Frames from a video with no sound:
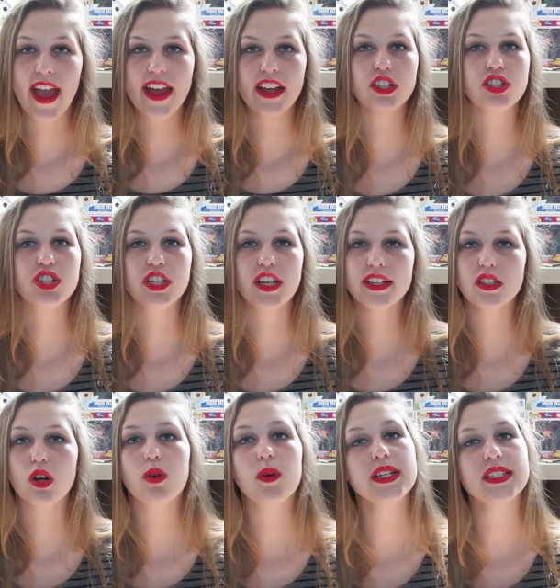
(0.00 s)
and she has
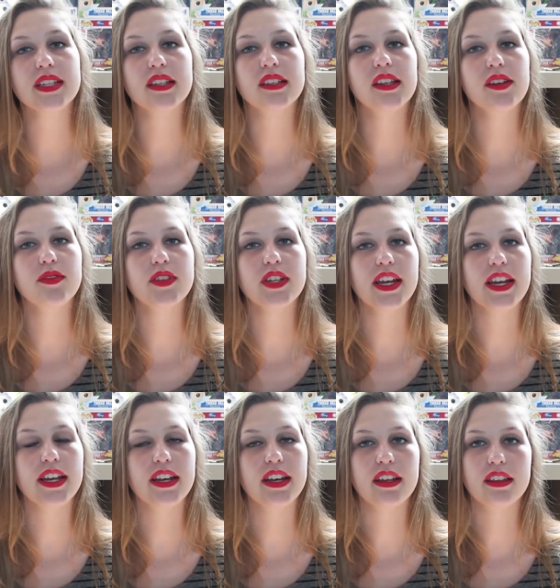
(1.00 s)
always lived
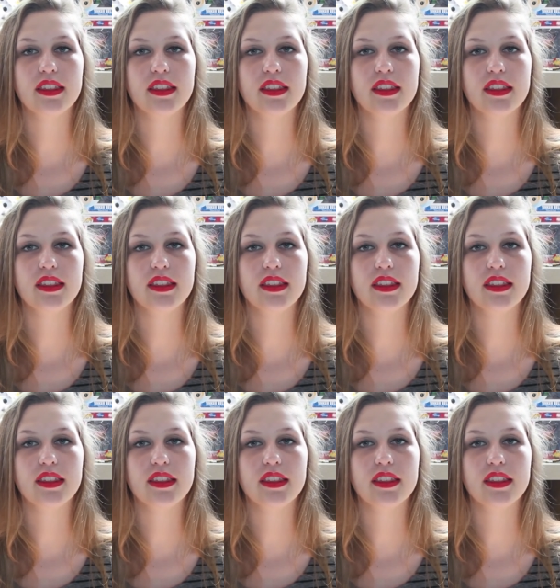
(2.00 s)
in